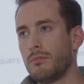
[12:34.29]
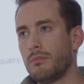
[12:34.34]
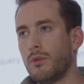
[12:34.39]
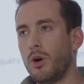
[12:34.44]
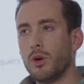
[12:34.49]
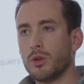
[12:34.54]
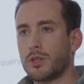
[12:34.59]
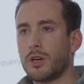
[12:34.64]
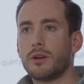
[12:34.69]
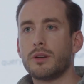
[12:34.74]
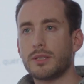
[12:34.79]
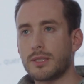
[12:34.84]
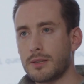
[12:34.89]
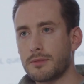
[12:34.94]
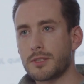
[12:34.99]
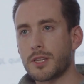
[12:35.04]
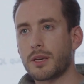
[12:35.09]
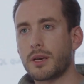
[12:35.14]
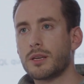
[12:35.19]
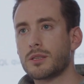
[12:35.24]

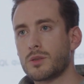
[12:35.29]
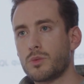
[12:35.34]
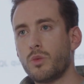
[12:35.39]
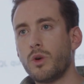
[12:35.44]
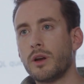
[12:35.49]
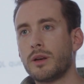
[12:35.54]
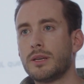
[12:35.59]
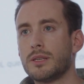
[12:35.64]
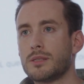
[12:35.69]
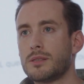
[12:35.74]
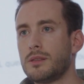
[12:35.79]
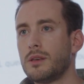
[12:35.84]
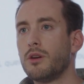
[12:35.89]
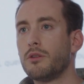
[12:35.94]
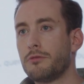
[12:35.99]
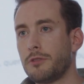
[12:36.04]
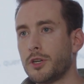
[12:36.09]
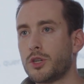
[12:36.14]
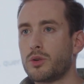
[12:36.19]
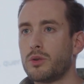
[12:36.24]
alternatives, I guess. One is the
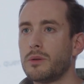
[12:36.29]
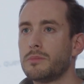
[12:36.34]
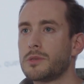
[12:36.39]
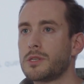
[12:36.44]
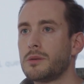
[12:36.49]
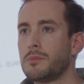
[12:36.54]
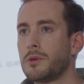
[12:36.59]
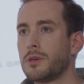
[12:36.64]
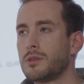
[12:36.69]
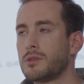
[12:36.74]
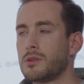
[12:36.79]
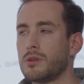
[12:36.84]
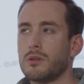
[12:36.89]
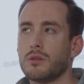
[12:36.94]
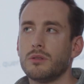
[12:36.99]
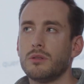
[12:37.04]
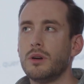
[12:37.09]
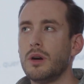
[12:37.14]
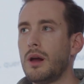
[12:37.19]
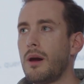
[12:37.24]
official MCP.
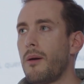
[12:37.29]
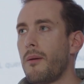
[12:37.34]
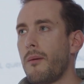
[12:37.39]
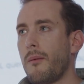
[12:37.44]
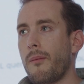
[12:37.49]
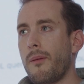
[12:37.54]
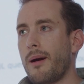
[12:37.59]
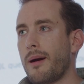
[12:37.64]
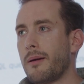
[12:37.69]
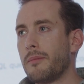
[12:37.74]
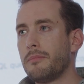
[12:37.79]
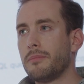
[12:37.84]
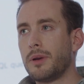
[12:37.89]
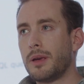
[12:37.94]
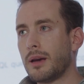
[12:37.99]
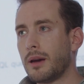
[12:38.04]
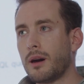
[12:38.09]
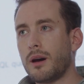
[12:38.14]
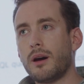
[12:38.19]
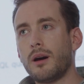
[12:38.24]
So
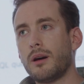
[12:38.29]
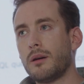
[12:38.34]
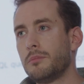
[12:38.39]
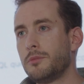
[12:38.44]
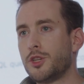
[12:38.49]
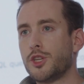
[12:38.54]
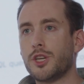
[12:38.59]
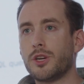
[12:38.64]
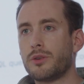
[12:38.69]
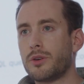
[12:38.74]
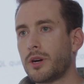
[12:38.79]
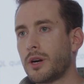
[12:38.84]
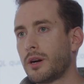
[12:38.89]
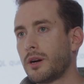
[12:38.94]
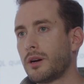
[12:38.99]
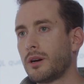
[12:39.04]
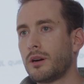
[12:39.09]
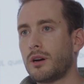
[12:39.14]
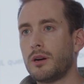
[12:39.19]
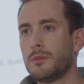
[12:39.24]
GitHub,
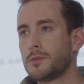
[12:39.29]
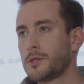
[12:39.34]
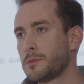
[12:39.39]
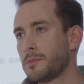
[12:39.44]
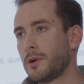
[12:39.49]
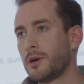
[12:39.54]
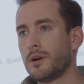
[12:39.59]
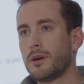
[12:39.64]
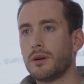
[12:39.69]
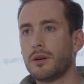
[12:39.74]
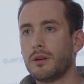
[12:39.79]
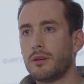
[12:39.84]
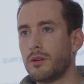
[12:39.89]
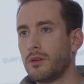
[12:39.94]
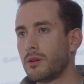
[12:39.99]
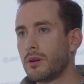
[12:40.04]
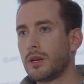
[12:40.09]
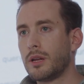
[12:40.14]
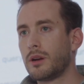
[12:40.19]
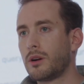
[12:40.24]
Jira, HubSpot,
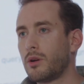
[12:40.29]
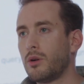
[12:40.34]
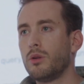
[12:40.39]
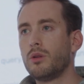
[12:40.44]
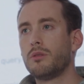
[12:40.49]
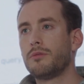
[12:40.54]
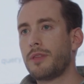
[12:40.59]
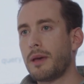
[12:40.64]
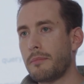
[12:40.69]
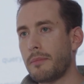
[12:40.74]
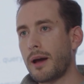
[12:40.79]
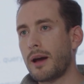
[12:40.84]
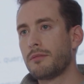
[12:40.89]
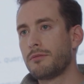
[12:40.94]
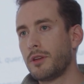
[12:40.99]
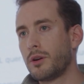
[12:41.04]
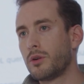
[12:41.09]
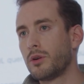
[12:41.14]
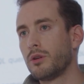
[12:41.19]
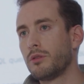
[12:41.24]
Linear, all of them have
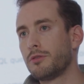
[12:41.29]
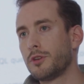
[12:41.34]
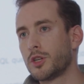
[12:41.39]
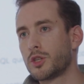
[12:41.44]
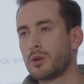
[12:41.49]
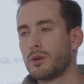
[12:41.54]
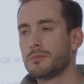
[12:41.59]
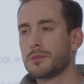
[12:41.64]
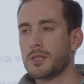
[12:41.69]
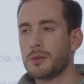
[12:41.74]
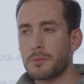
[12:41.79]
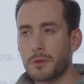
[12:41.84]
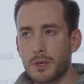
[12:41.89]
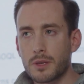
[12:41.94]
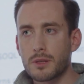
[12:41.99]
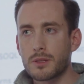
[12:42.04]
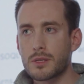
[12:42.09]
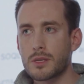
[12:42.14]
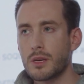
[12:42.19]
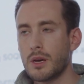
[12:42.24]
their own official
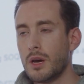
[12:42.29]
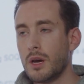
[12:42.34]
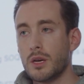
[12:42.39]
MCPs.